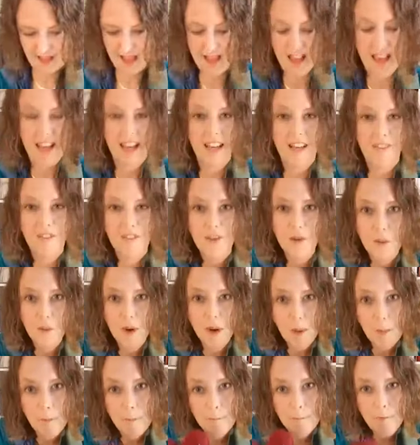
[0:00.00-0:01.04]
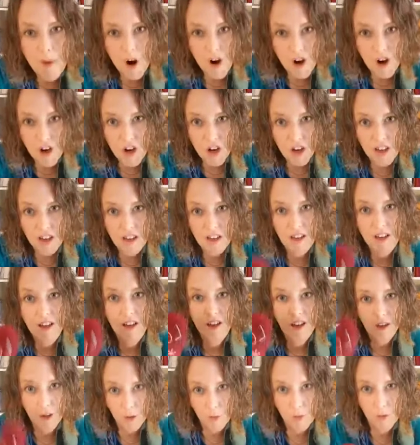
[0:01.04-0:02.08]
And if you want to mark
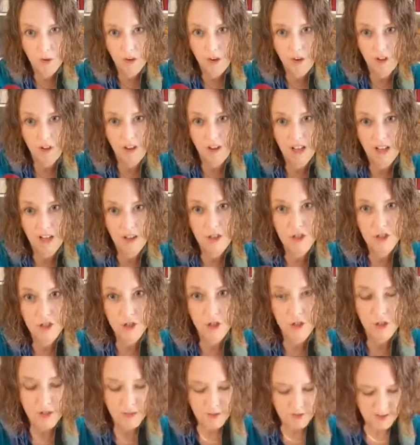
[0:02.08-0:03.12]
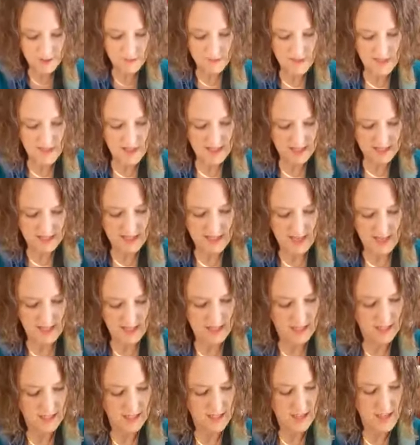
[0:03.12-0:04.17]
your wool, I'll show you some things I
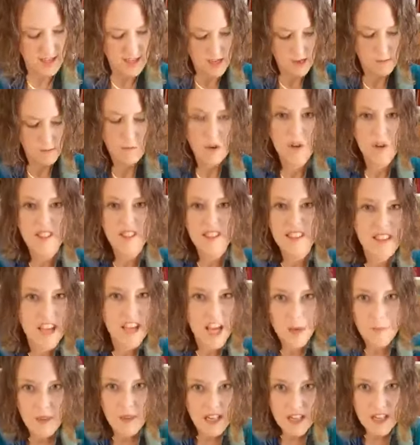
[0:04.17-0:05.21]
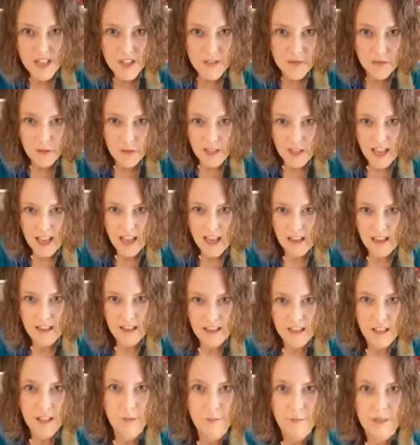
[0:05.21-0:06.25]
did. Most of the time I just freehand
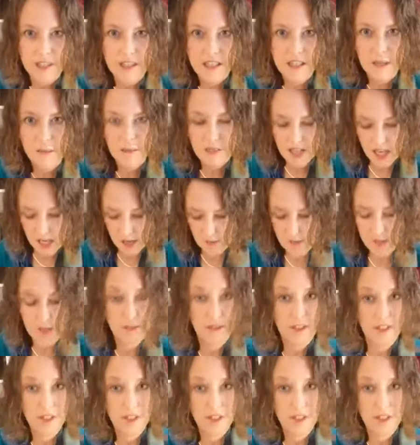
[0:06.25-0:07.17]
it, but sometimes you need to